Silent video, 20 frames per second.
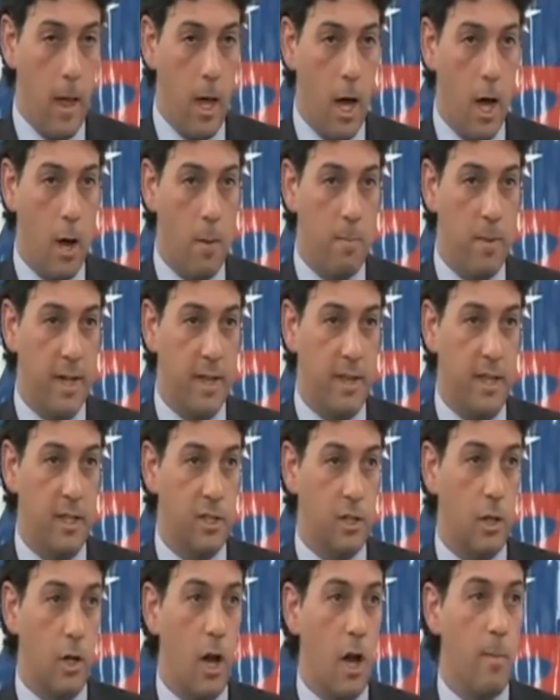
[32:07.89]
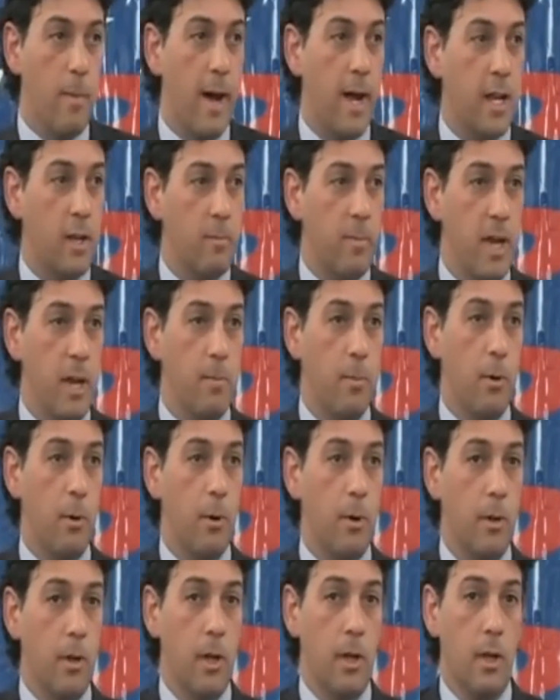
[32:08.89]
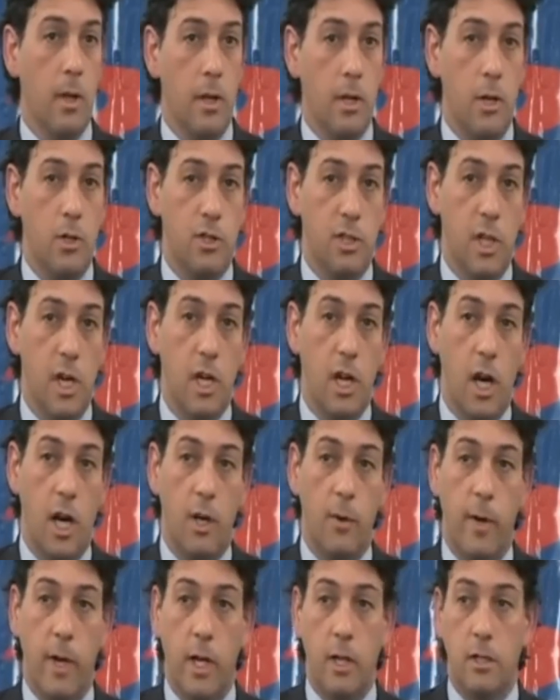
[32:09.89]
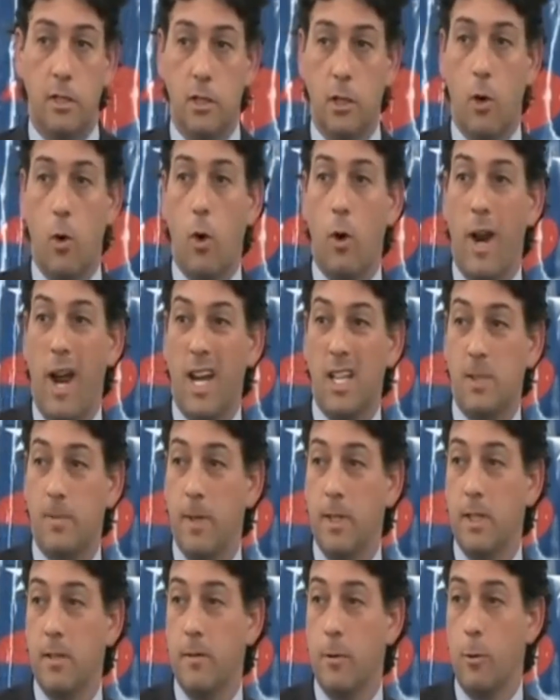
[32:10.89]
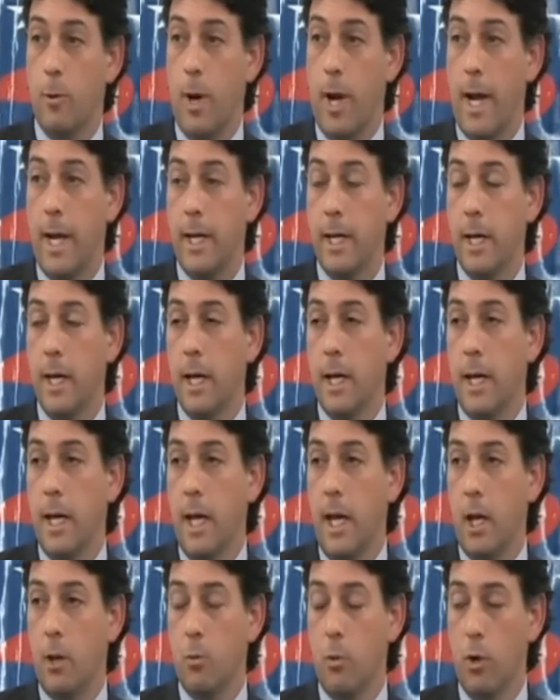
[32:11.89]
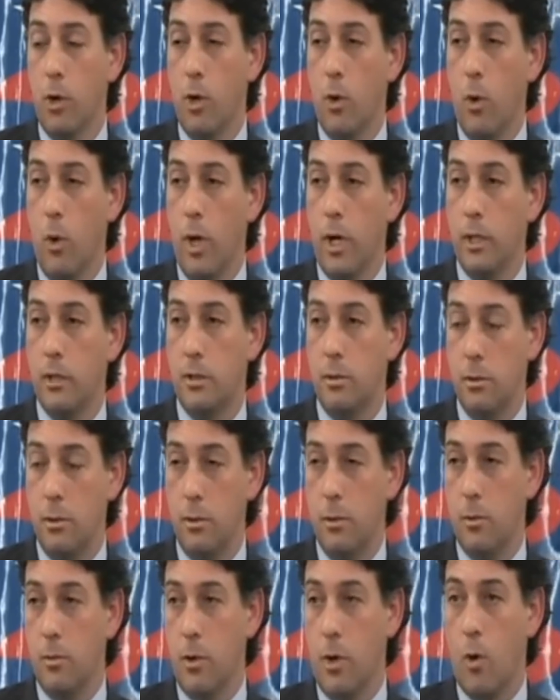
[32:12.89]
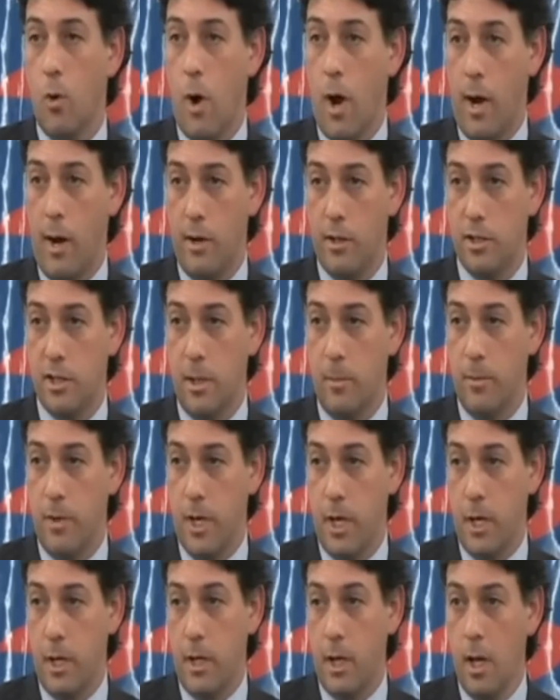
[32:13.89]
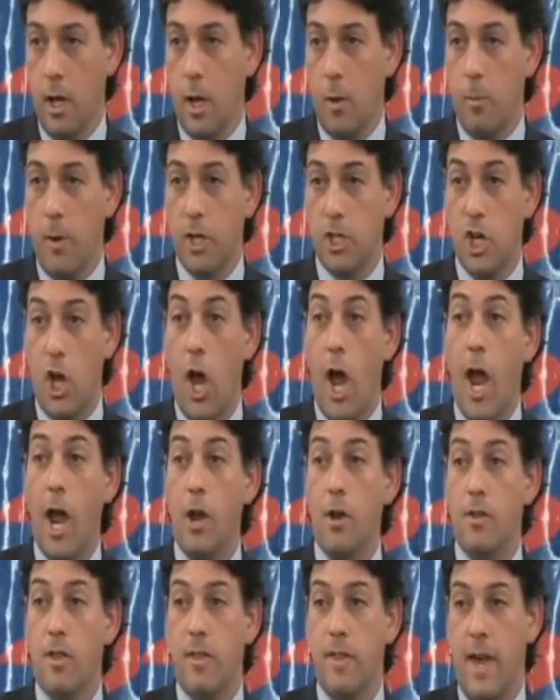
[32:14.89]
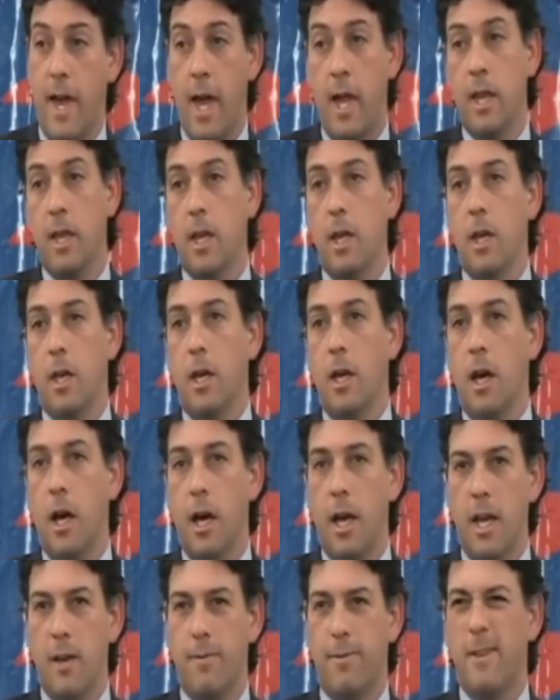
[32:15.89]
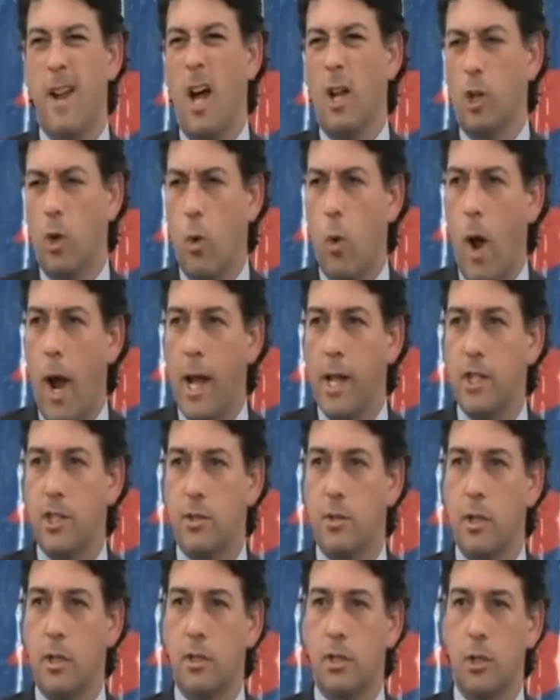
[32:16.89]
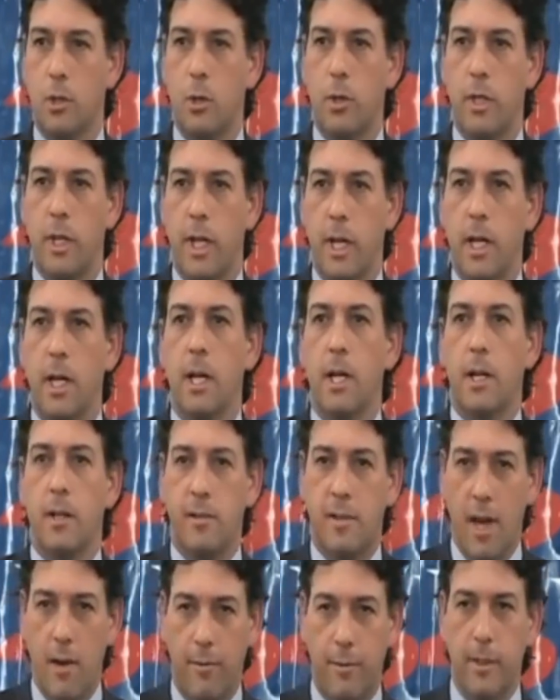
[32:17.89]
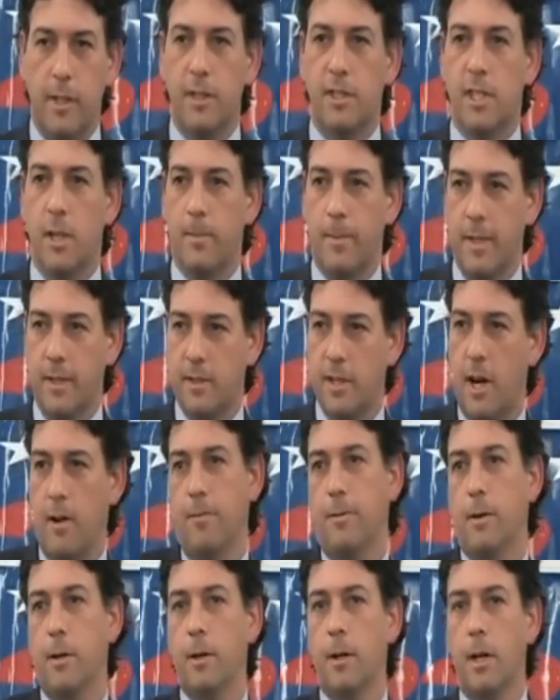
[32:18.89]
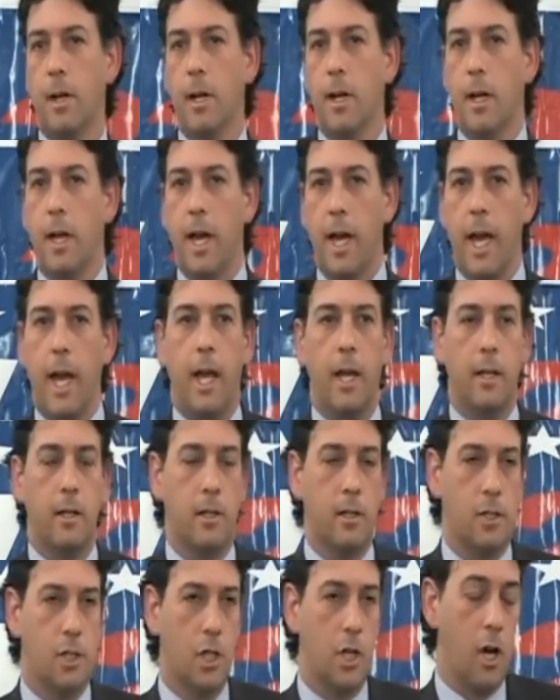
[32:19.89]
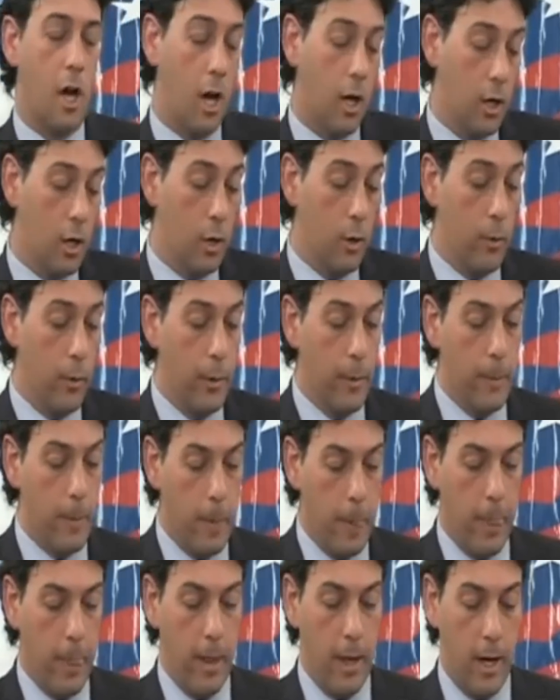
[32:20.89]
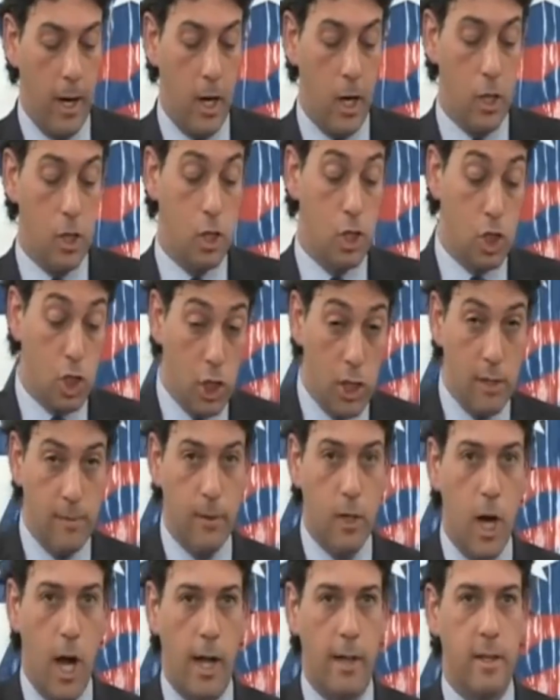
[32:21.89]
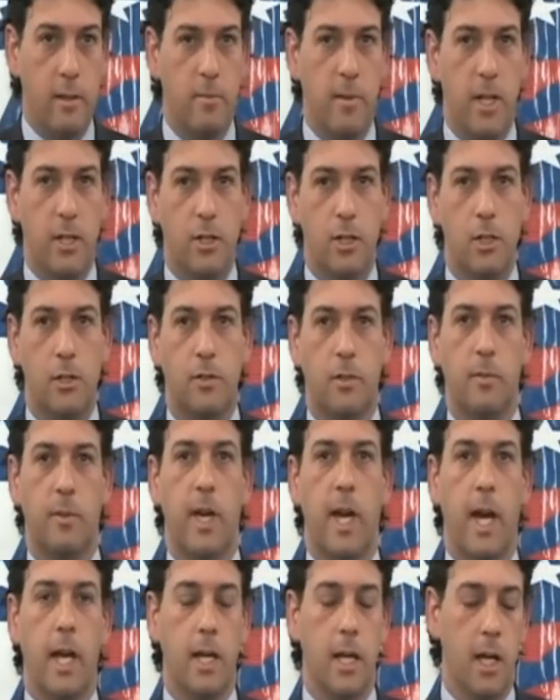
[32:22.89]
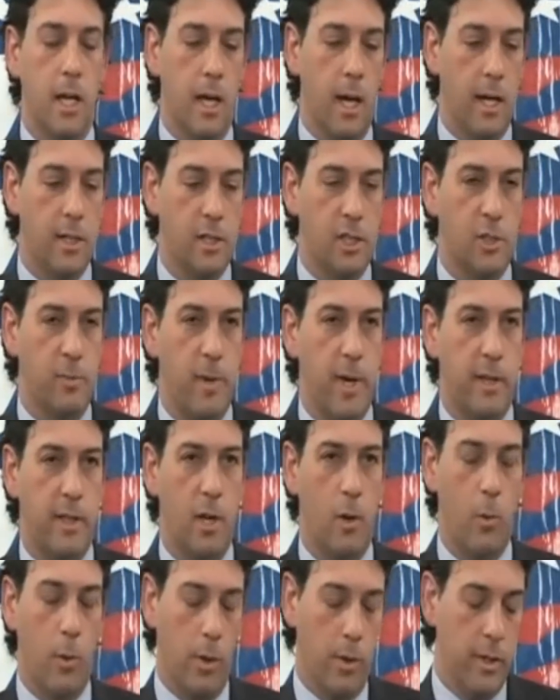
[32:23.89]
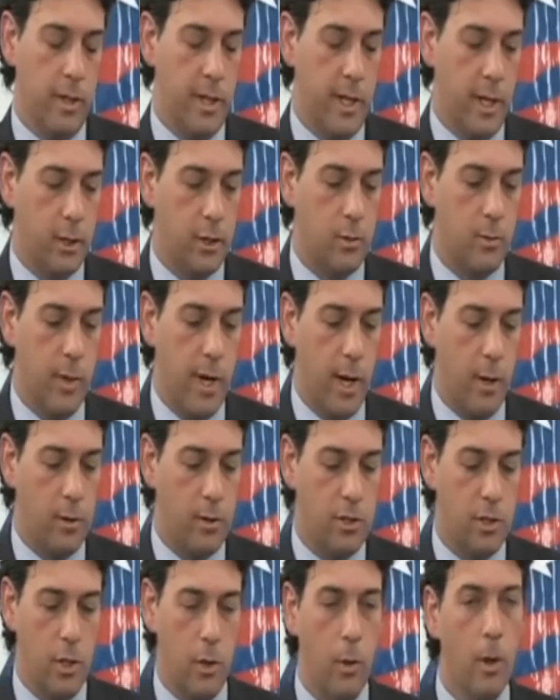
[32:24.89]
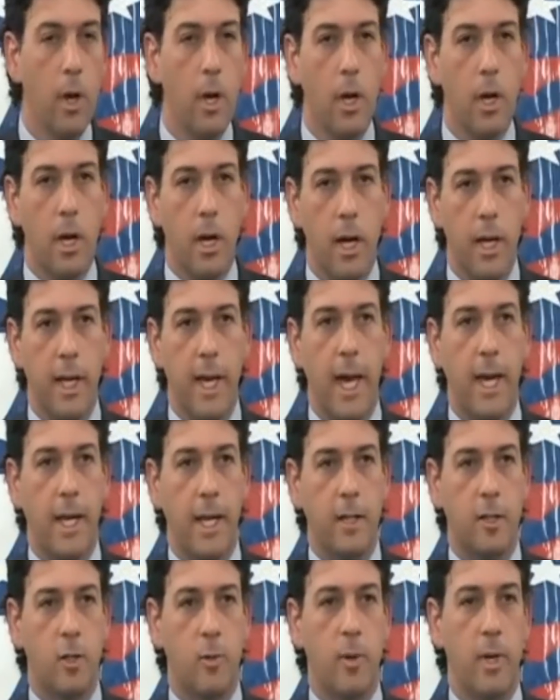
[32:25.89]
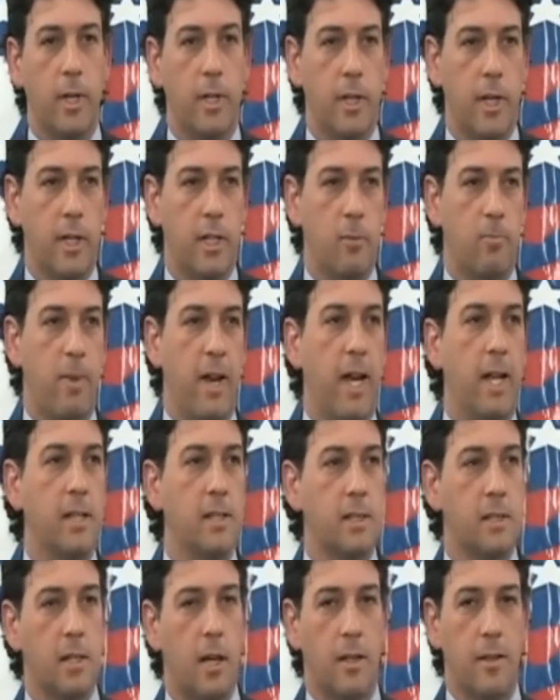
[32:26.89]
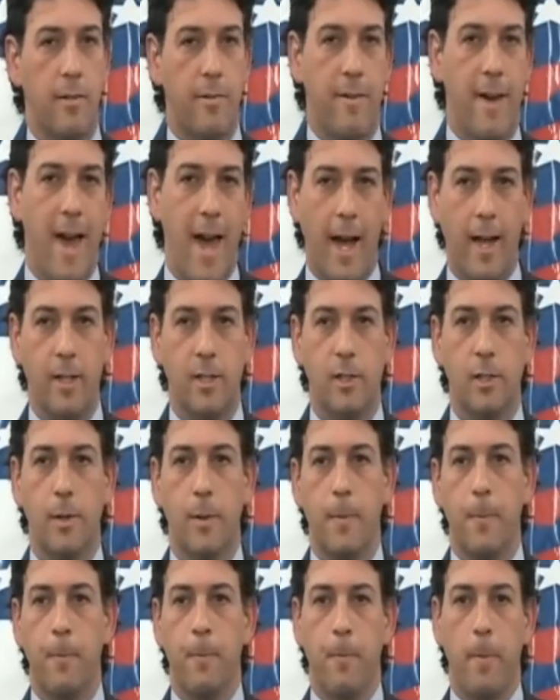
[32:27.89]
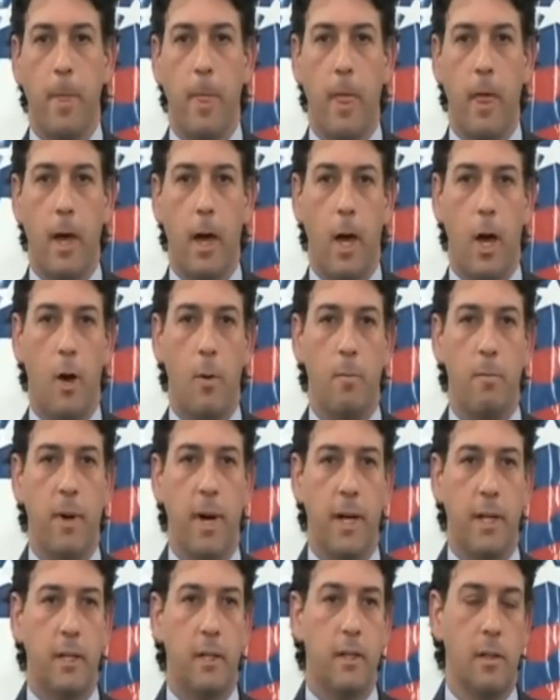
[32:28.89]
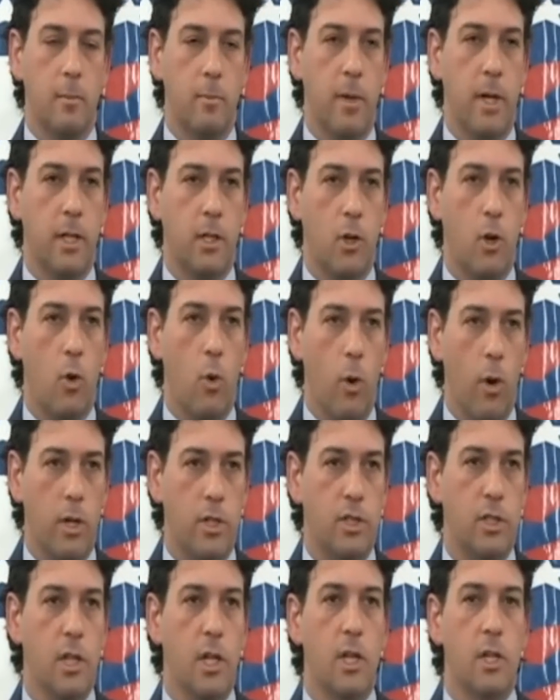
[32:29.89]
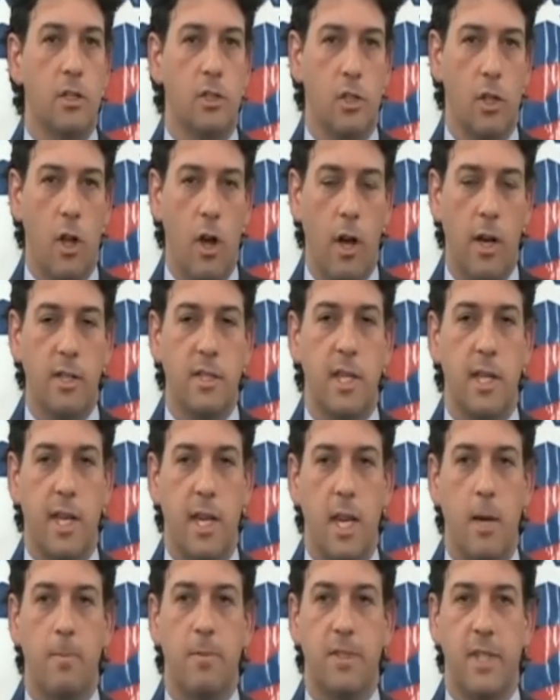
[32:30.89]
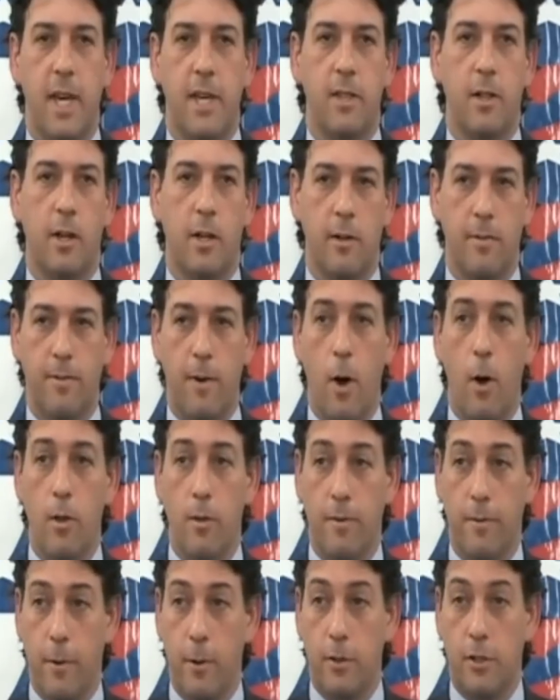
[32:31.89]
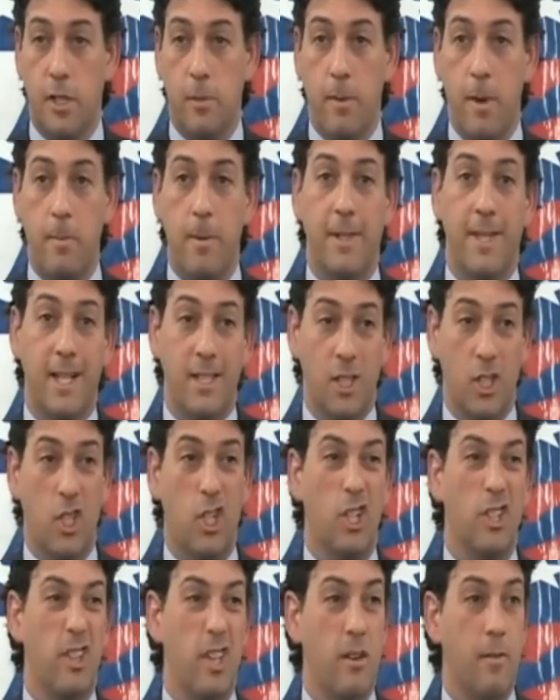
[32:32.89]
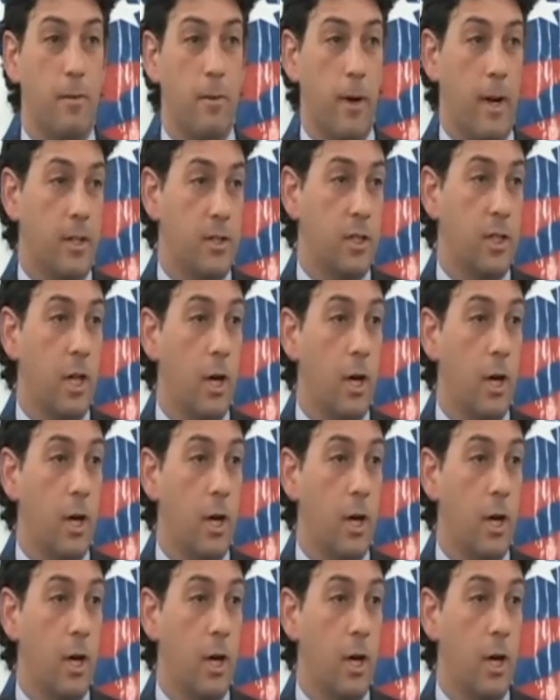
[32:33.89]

Uh, but these are law-abiding people. Using a gun range is a core aspect of the right, and we're going to require something much higher than that, uh, if not quite strict scrutiny, definitely something tougher, and Chicago uh, should have gotten the message from that. I suspect they will in the next round. So again, it, it, it depends on the facts, uh, but, but courts, so long as they keep saying they're going to follow the First Amendment, that's a good thing for us.